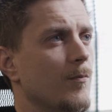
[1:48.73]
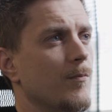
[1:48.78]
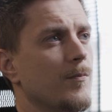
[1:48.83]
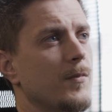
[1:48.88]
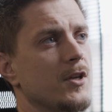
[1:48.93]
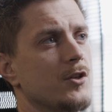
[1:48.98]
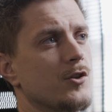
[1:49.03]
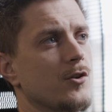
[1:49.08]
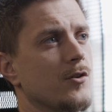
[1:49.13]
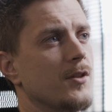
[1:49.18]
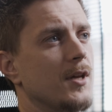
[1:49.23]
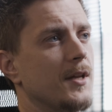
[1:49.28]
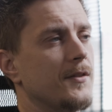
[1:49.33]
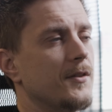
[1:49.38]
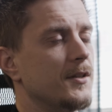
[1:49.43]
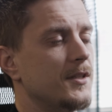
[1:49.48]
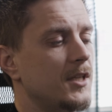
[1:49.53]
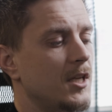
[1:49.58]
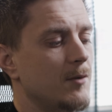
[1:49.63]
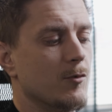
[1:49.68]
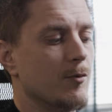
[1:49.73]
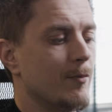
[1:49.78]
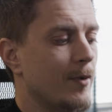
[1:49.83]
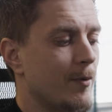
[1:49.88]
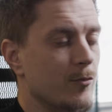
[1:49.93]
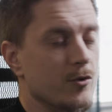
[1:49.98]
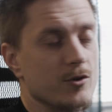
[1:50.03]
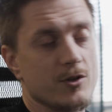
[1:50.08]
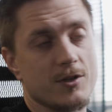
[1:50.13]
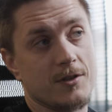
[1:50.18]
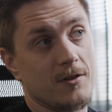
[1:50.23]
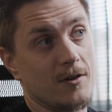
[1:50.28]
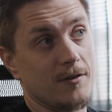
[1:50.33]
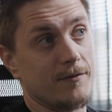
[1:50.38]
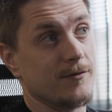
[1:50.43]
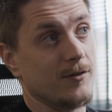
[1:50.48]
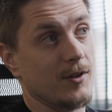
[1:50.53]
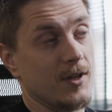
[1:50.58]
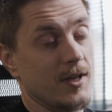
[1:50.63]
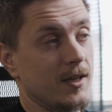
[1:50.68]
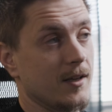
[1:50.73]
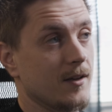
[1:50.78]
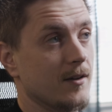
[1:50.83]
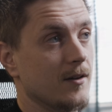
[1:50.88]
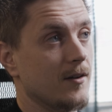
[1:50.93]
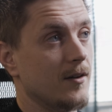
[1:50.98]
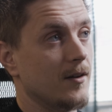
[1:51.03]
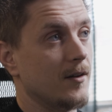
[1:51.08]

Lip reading: be sure that the team remembers stuff like